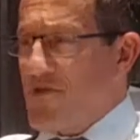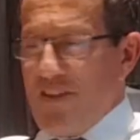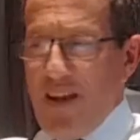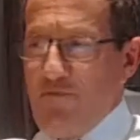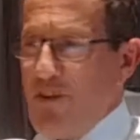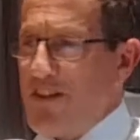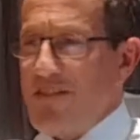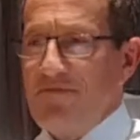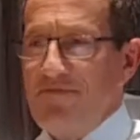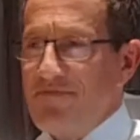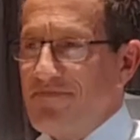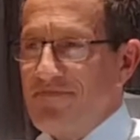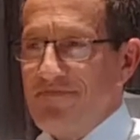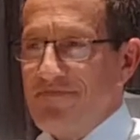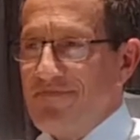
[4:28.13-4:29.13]
Same reason.
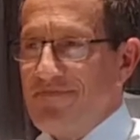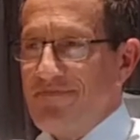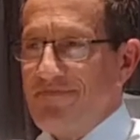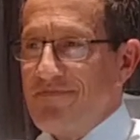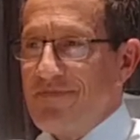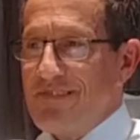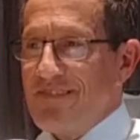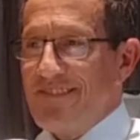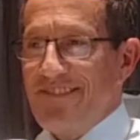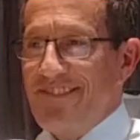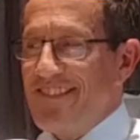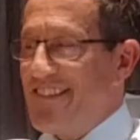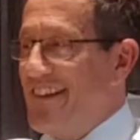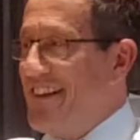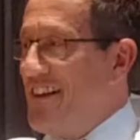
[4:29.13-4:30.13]

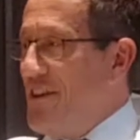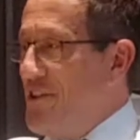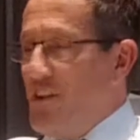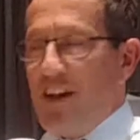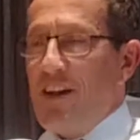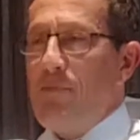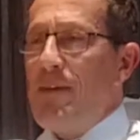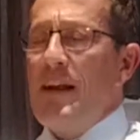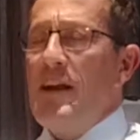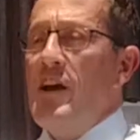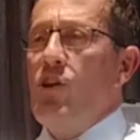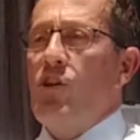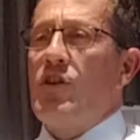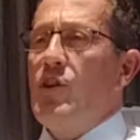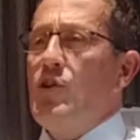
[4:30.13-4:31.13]
You're going to
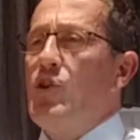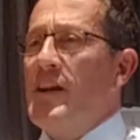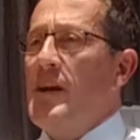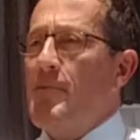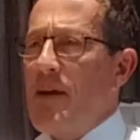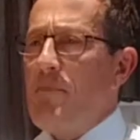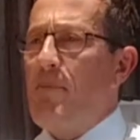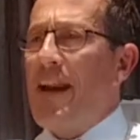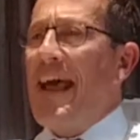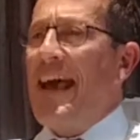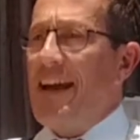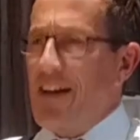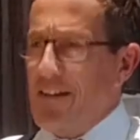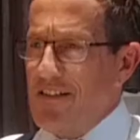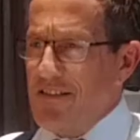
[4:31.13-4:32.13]
be look. You're going to be a
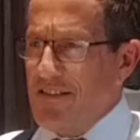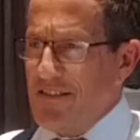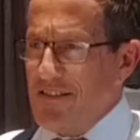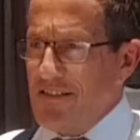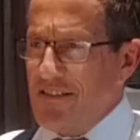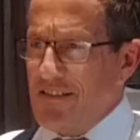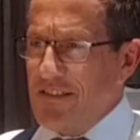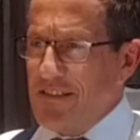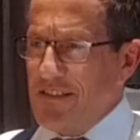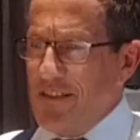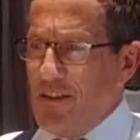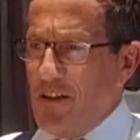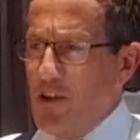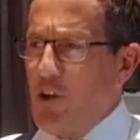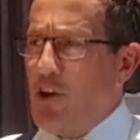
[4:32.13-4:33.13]
player. Okay.
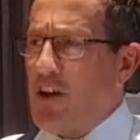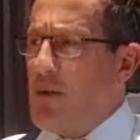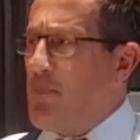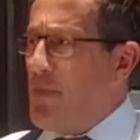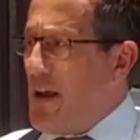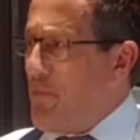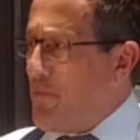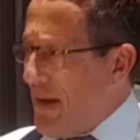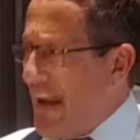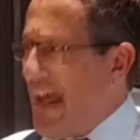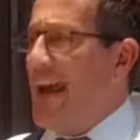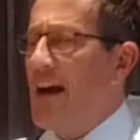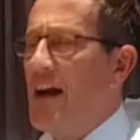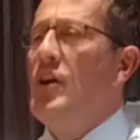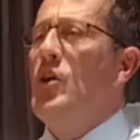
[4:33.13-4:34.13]
You're going to be a
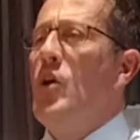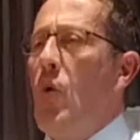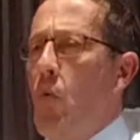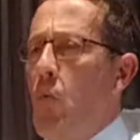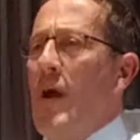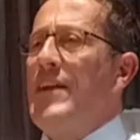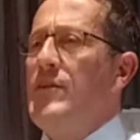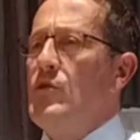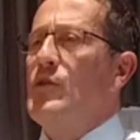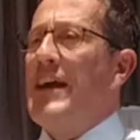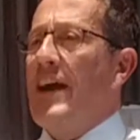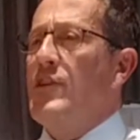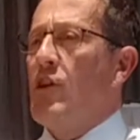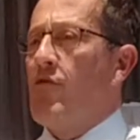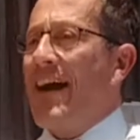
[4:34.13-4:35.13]
player when you
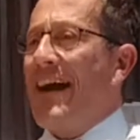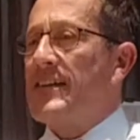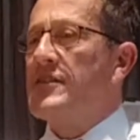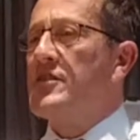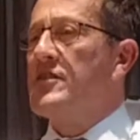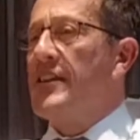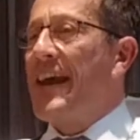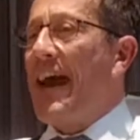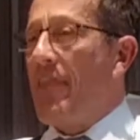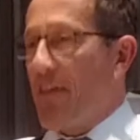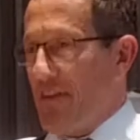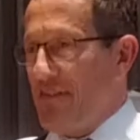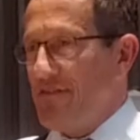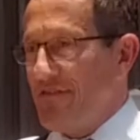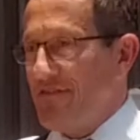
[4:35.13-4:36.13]
get your act
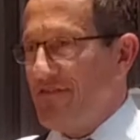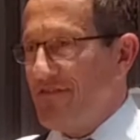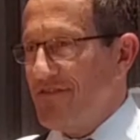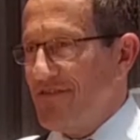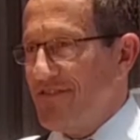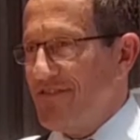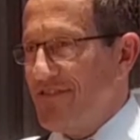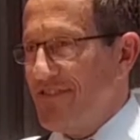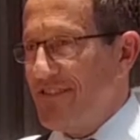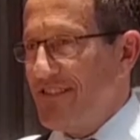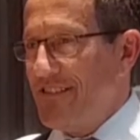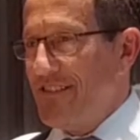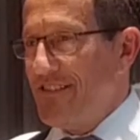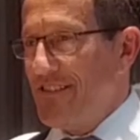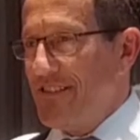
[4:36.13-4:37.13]
together.
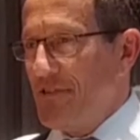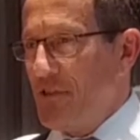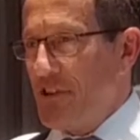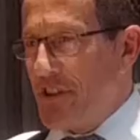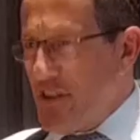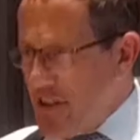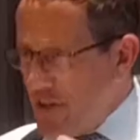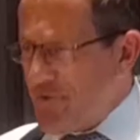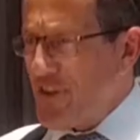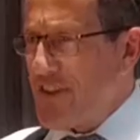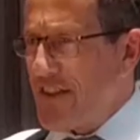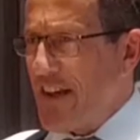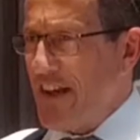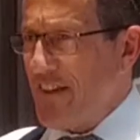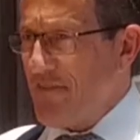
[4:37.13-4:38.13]
You see the
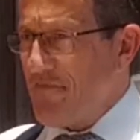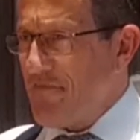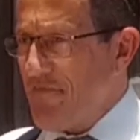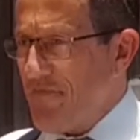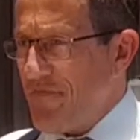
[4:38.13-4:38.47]
difference here?